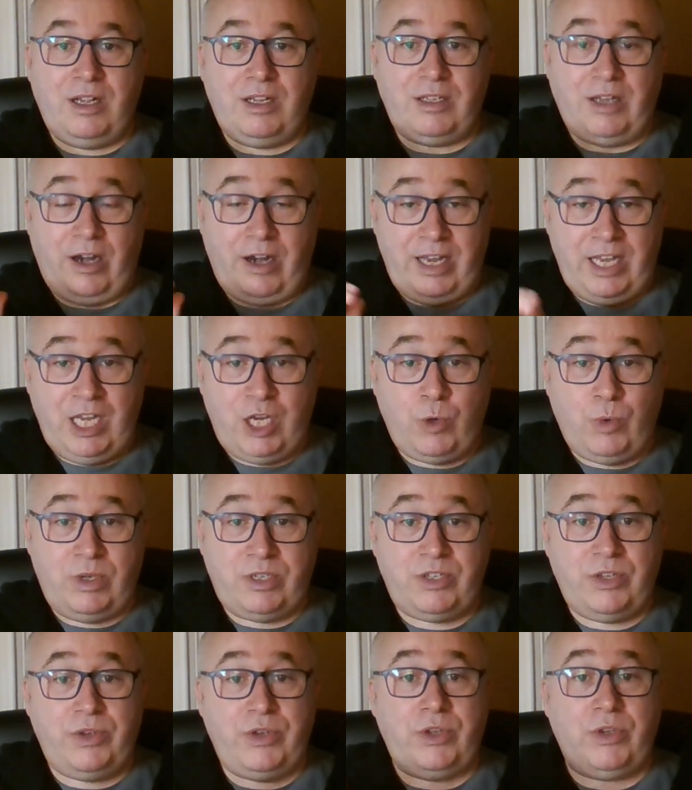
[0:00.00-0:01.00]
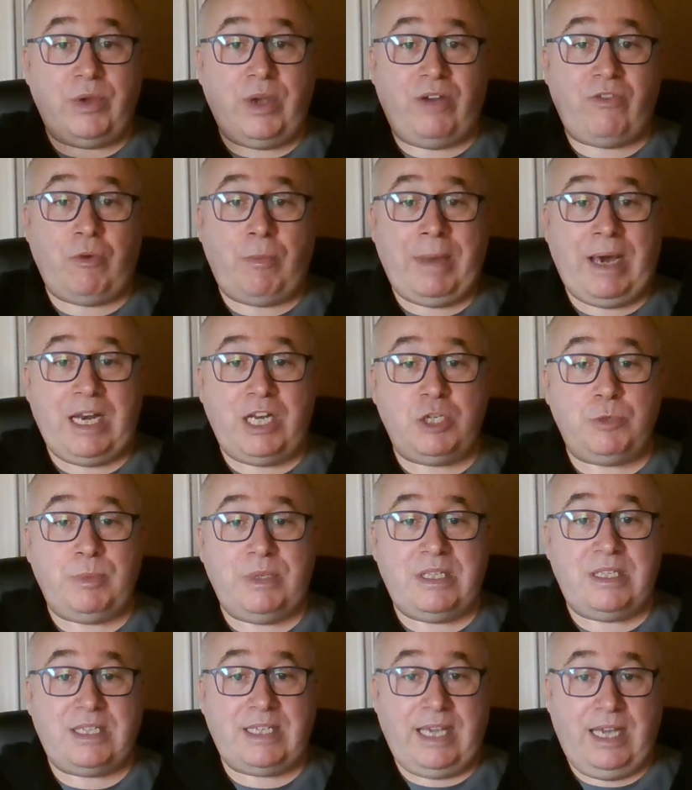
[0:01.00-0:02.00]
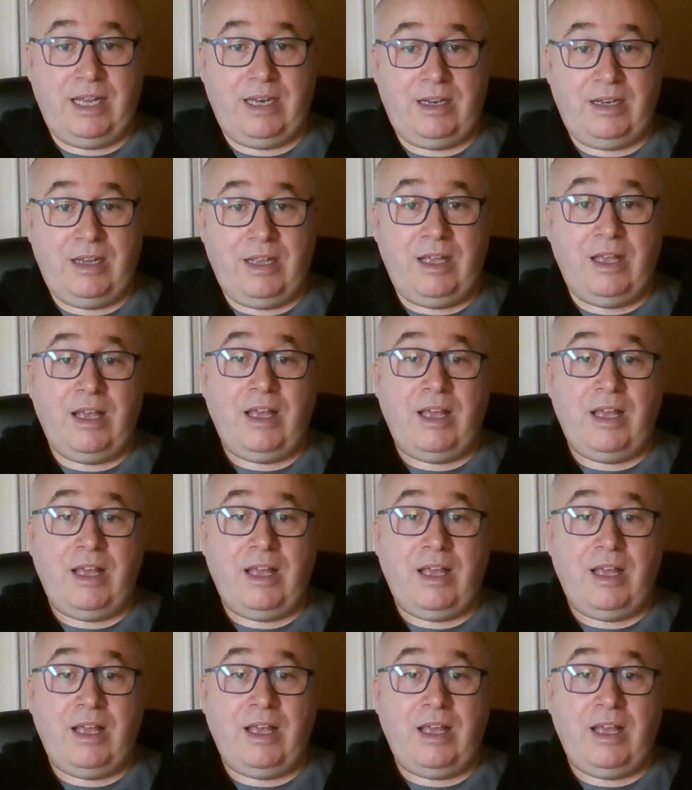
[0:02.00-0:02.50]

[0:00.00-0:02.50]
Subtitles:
They're equal to you. You have a management skill.